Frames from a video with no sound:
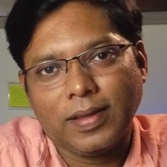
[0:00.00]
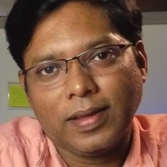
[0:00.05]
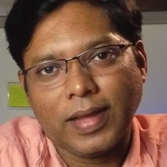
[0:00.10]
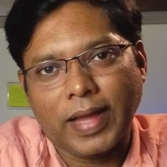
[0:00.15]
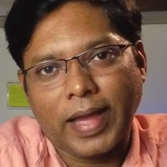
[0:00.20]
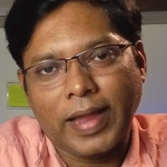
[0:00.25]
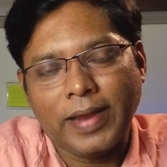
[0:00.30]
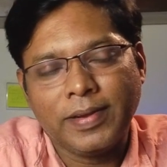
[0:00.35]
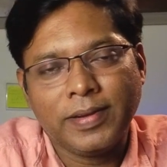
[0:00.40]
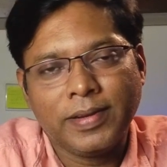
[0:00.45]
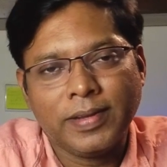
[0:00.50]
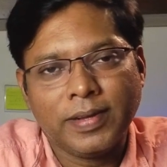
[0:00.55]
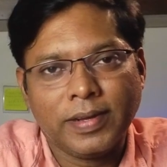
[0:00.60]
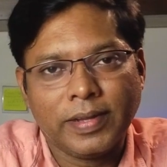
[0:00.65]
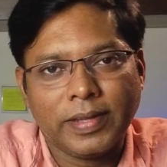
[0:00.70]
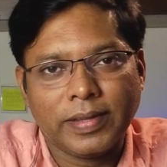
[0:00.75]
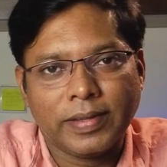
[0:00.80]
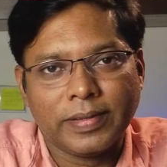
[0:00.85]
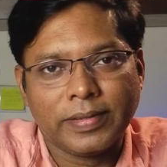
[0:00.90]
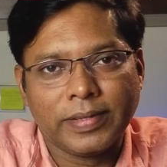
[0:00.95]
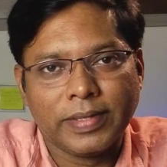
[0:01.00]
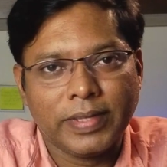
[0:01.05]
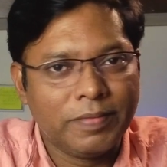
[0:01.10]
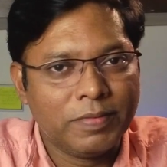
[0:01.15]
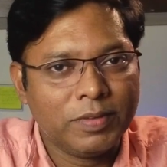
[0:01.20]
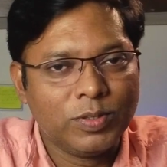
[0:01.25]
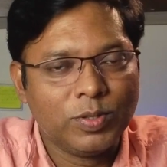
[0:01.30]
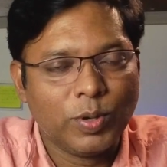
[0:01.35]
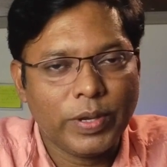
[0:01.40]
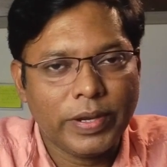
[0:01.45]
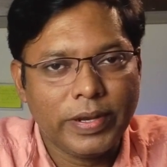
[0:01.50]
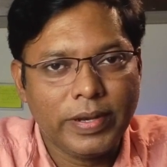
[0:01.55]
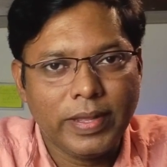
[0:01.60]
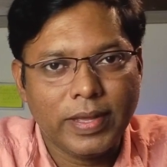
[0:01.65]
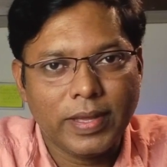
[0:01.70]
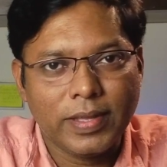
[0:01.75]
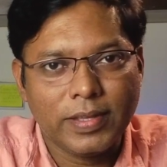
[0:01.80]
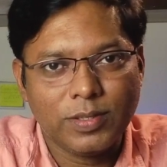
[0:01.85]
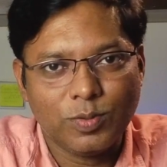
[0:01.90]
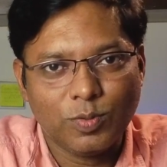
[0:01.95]
And even though
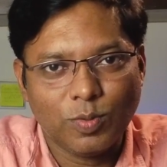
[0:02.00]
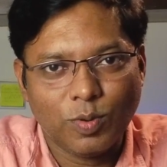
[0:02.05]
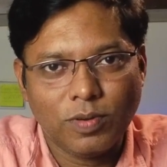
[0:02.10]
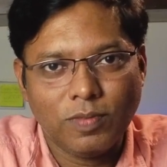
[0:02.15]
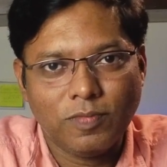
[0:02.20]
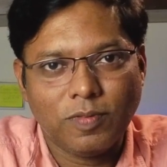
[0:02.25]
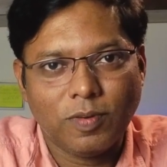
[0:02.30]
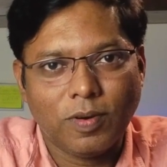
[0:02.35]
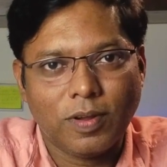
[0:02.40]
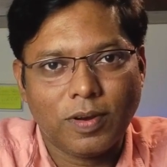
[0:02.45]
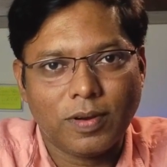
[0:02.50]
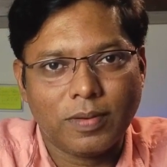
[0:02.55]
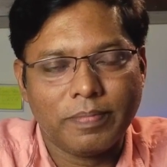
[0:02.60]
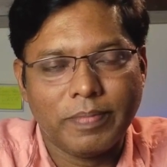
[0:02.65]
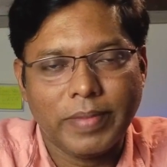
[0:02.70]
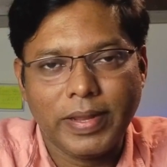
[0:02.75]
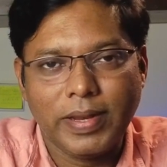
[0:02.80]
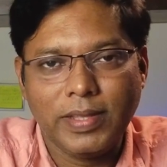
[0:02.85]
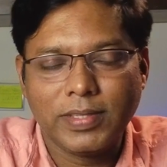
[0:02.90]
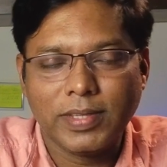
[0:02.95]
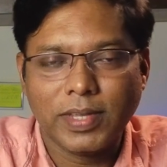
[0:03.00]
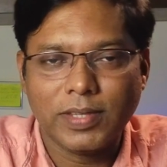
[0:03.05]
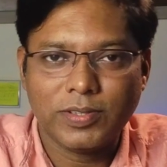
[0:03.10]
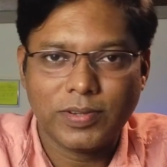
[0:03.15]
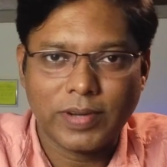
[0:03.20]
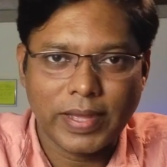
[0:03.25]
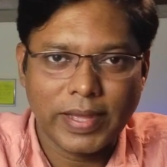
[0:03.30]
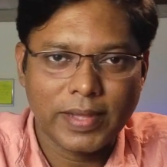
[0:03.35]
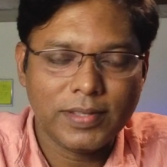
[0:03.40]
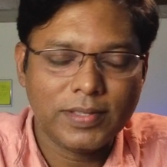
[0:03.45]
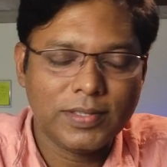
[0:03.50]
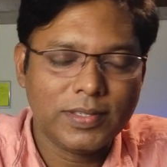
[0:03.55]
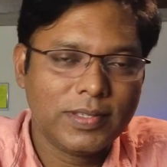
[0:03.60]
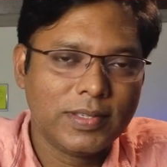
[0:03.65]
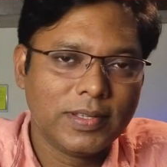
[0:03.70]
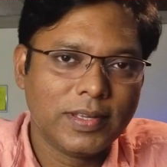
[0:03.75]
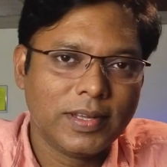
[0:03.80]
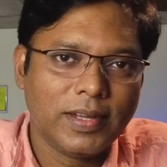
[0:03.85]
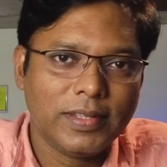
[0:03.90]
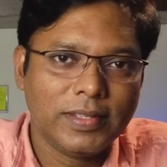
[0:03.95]
India is known for many such
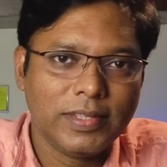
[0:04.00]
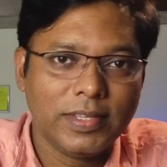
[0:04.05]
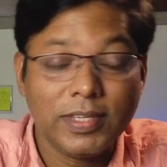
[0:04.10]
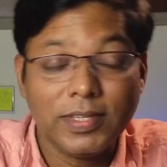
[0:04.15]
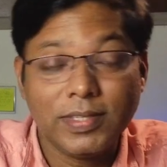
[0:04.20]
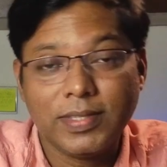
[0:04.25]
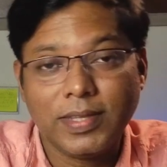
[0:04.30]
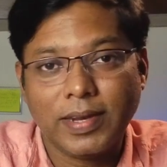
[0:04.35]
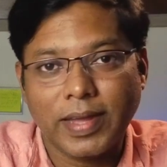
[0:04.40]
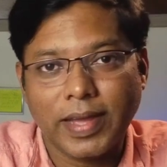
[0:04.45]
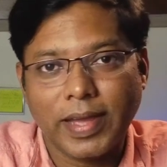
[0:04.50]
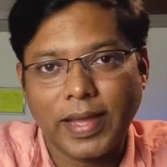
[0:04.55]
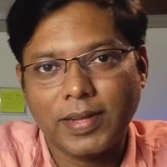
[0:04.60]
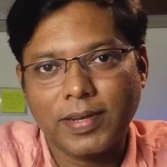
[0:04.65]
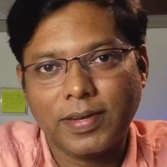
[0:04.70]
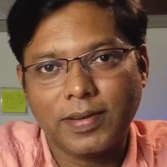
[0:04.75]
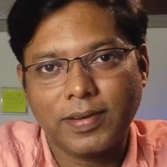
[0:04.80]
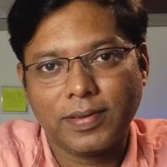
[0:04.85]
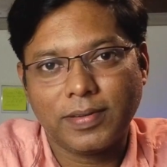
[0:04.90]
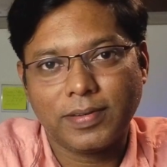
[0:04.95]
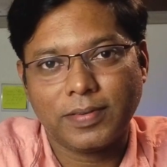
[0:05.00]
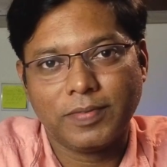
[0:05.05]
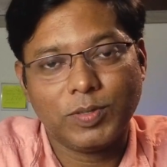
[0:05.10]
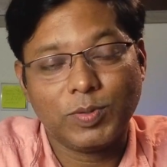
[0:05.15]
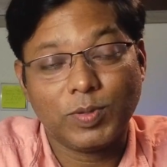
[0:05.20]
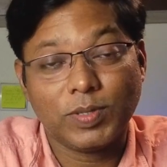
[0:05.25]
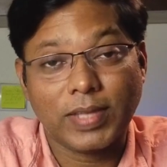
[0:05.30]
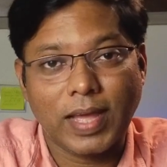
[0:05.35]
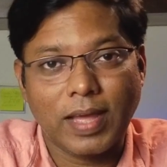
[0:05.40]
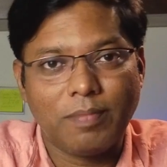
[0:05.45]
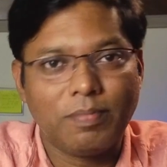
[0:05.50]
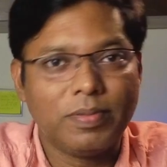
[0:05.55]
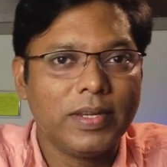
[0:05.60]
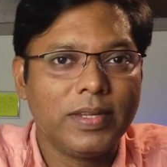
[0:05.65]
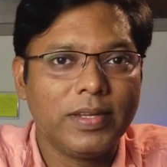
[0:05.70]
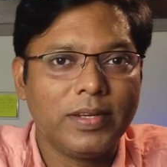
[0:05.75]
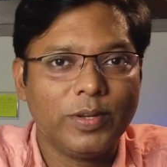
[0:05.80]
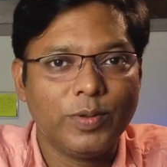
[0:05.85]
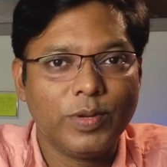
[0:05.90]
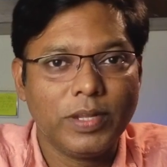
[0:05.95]
riots, this is the riot which was
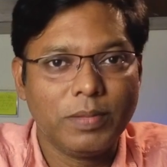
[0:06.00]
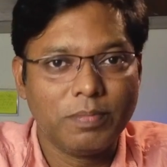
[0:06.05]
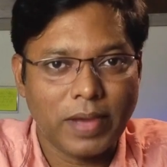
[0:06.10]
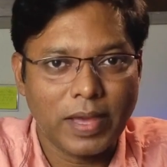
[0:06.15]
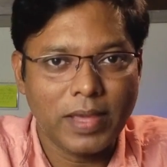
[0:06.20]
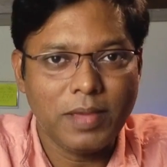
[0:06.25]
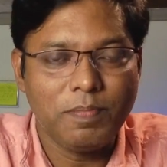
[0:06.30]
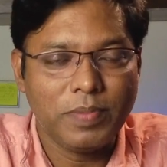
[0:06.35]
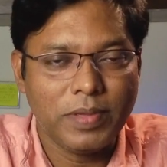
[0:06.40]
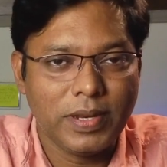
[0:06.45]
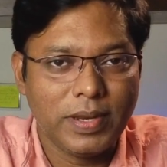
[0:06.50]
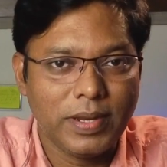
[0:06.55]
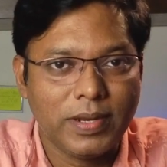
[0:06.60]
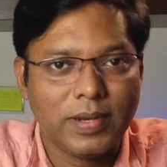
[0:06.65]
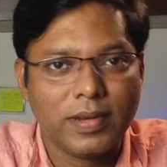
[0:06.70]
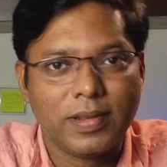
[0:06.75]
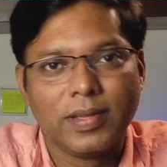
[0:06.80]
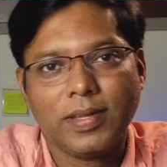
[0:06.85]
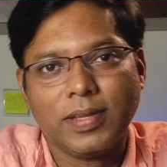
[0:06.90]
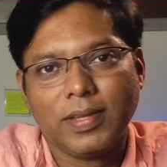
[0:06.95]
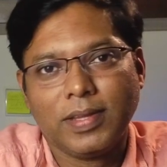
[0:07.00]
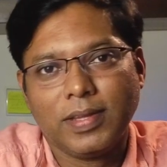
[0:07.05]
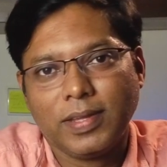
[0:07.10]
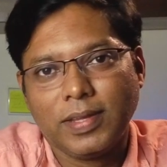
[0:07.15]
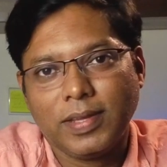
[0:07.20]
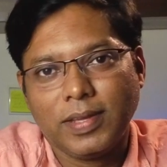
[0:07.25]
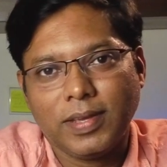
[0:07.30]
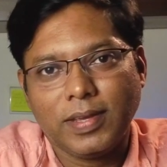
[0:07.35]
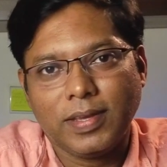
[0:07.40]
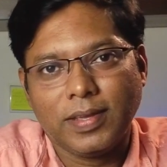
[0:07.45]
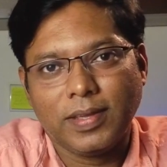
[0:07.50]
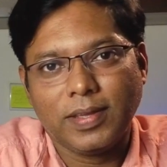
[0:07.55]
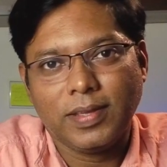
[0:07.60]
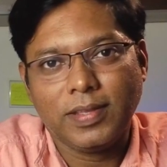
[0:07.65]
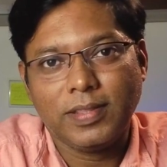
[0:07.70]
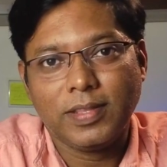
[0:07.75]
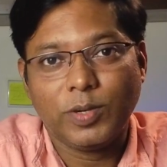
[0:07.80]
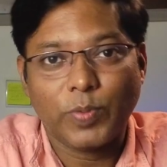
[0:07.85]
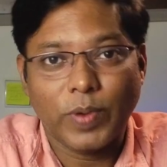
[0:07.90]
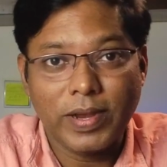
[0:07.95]
happening during my period
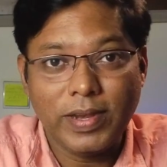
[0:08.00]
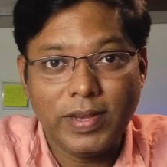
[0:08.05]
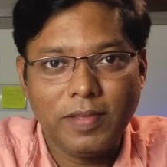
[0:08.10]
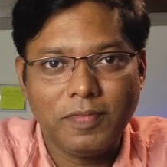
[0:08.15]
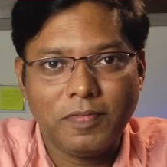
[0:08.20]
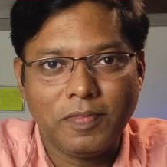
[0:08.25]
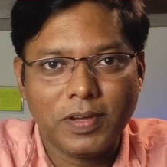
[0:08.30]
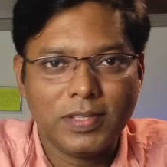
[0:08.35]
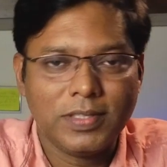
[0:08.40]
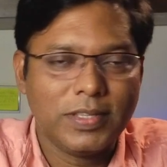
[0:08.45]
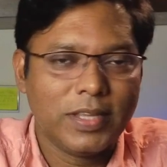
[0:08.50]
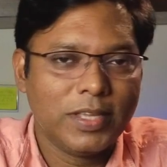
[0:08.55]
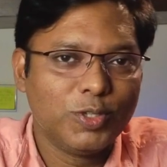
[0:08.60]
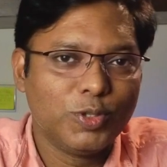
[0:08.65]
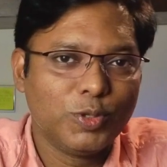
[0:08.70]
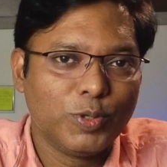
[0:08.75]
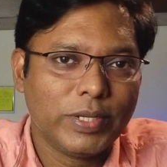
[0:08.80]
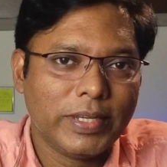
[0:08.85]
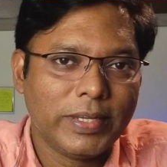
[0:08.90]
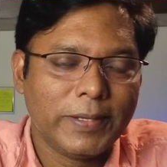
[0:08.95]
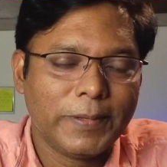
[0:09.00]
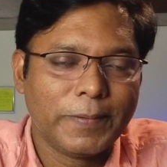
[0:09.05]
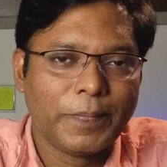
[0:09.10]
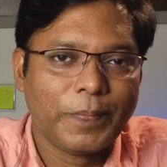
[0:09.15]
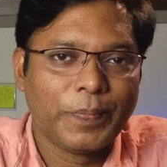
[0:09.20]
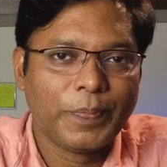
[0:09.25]
in the 21st century.